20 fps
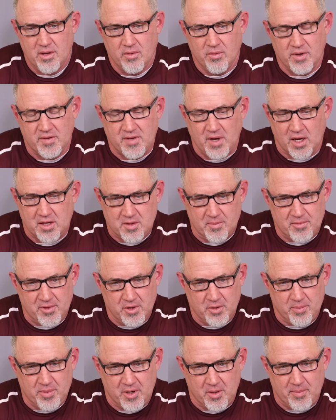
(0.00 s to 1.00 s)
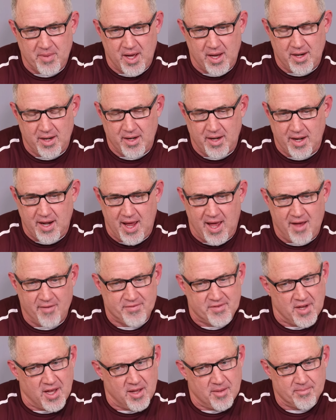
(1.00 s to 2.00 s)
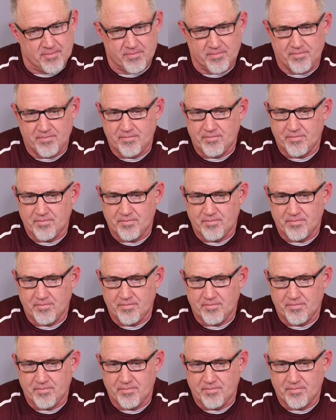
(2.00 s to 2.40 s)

We talked a little bit about it at halftime.